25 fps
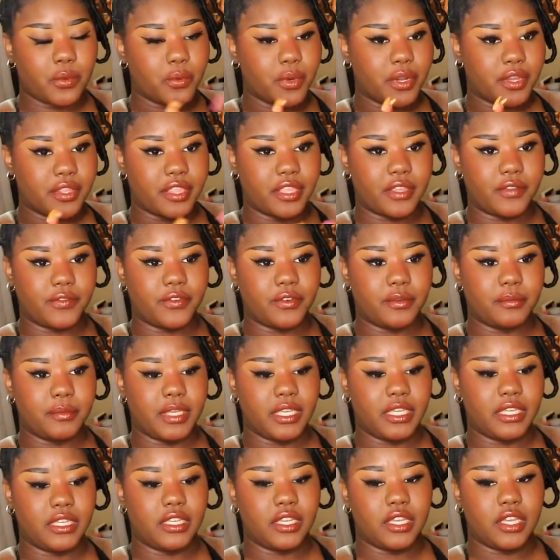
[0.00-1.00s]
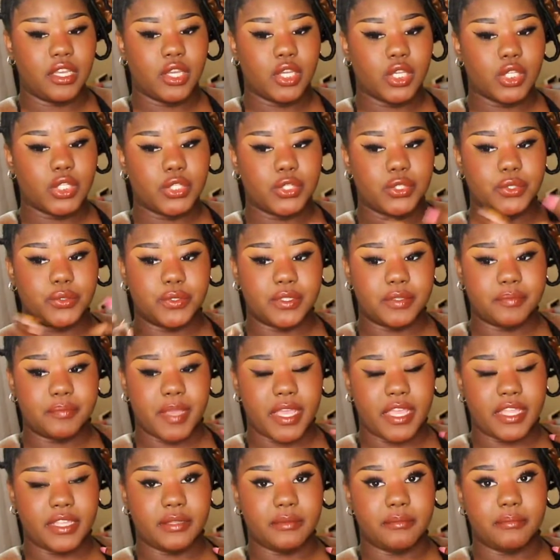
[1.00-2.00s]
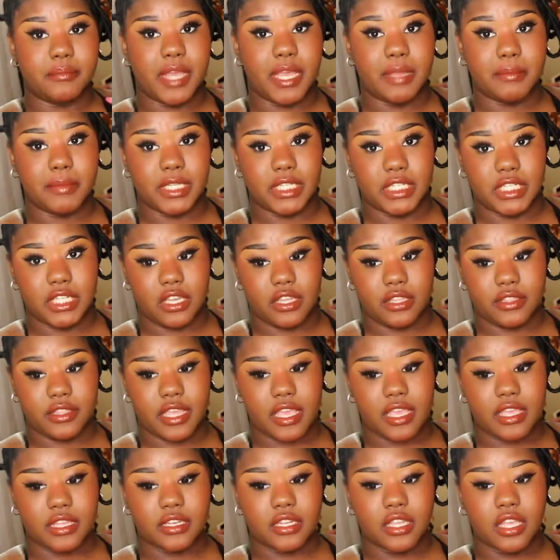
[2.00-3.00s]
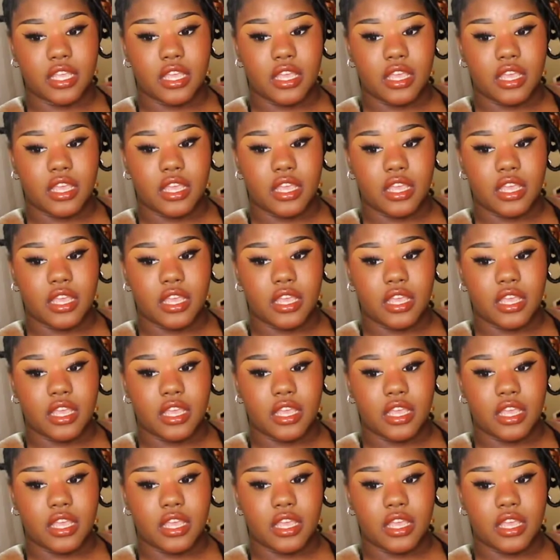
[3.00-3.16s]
worth it for me to spend my money on that.